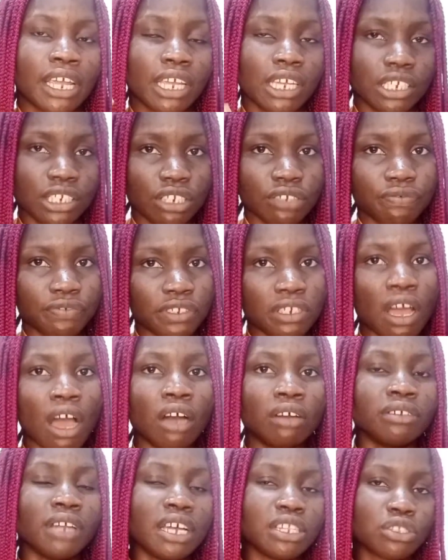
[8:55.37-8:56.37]

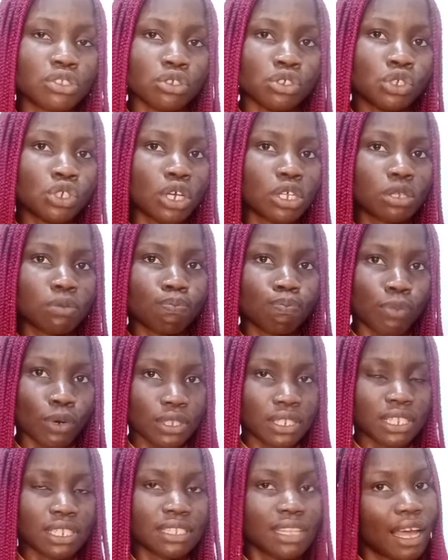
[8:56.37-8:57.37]
individual that you just
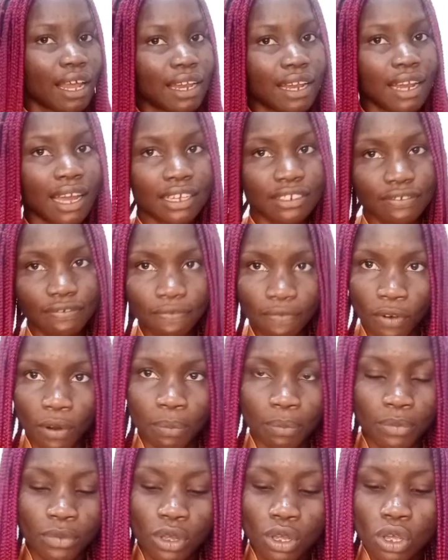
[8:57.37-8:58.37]
bought that land from.